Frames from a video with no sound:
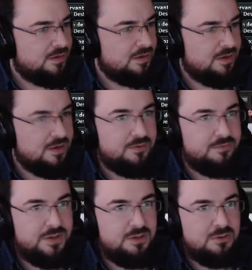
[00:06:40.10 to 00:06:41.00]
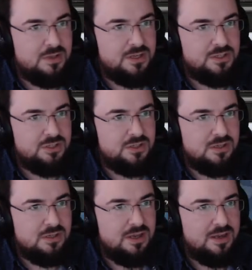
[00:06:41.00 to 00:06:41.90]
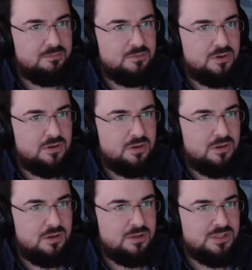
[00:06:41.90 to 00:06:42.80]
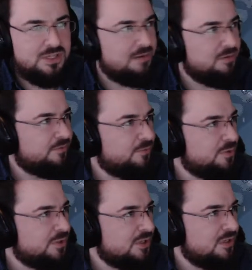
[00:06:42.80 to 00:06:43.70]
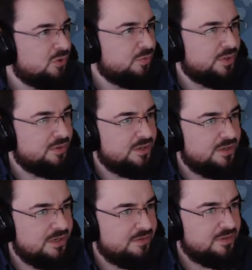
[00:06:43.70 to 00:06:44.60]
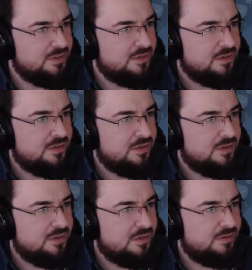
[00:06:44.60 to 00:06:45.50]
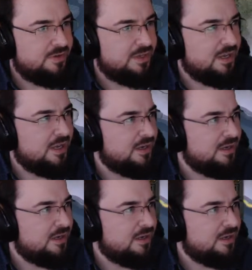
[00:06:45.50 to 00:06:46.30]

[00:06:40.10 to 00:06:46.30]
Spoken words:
I think we'll actually... I'm going to focus a little bit on the Navy, if I can.